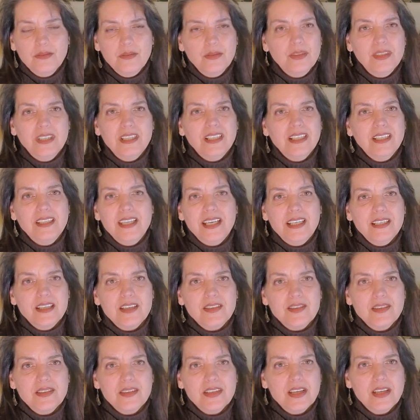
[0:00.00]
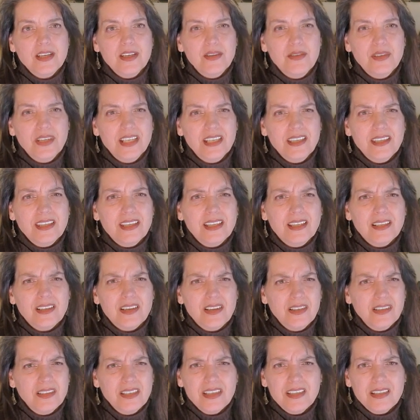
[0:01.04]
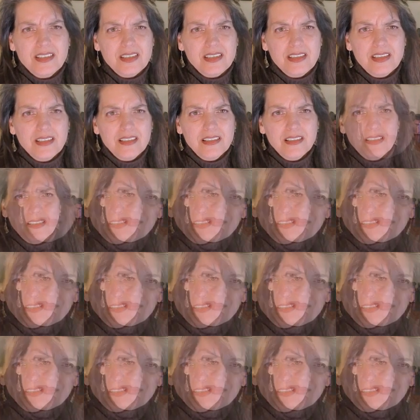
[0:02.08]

really that doesn't tell you anything at all, does it?